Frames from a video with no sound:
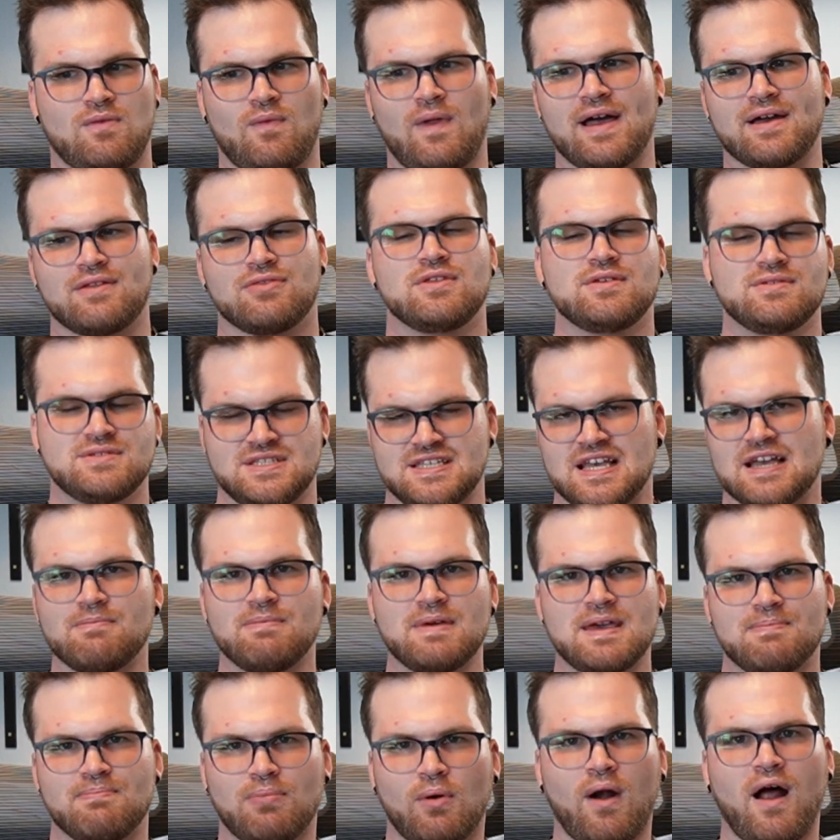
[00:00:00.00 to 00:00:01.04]
like the
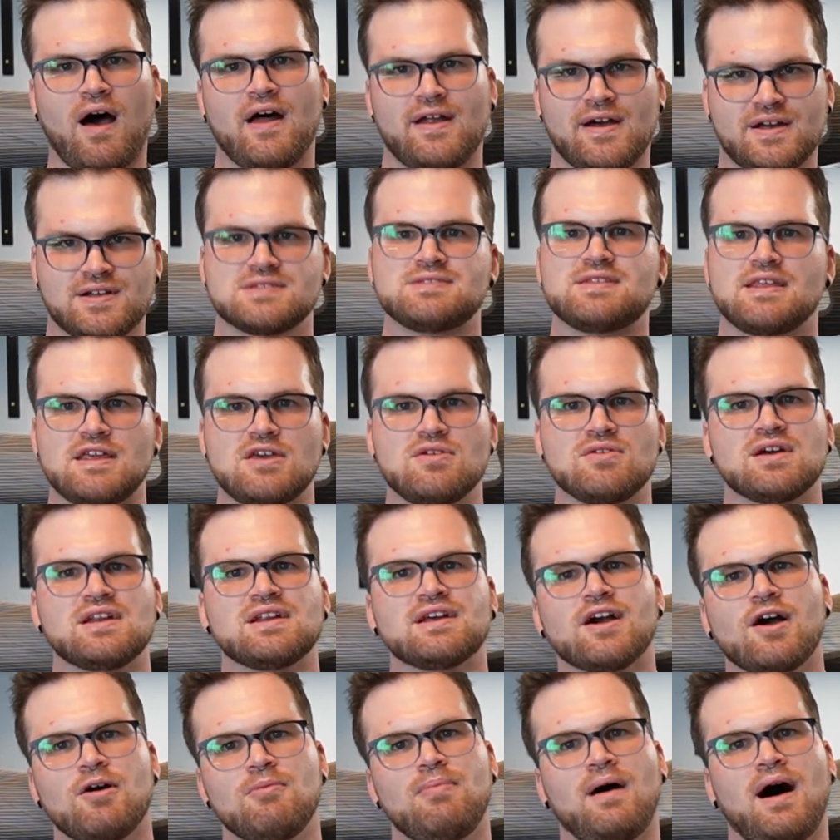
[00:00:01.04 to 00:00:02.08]
Zigbee products that you can
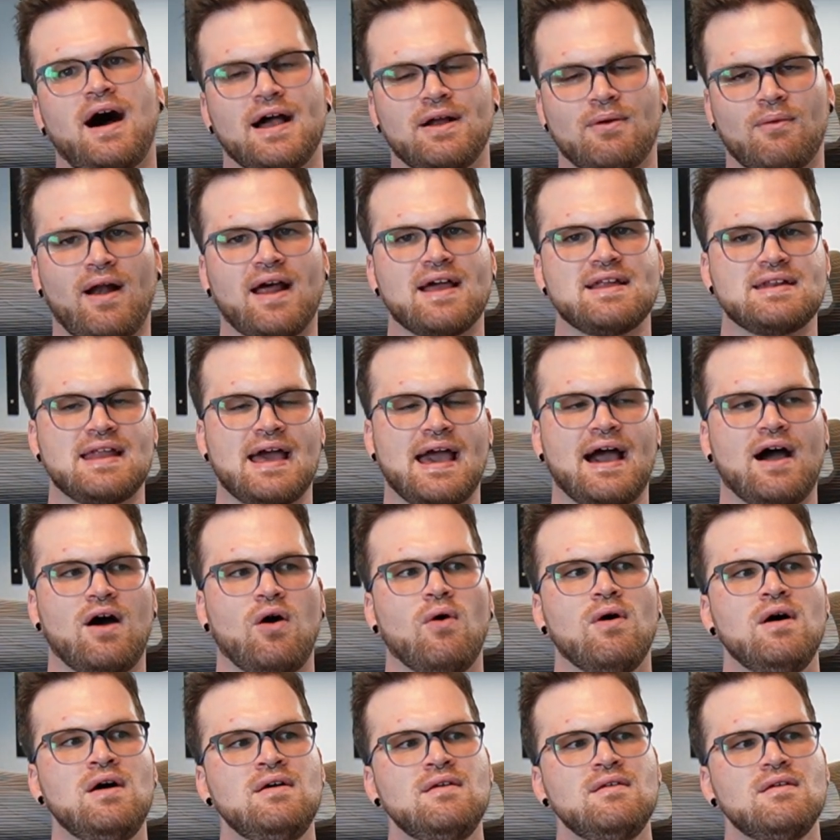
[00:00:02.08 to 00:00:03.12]
go buy right now,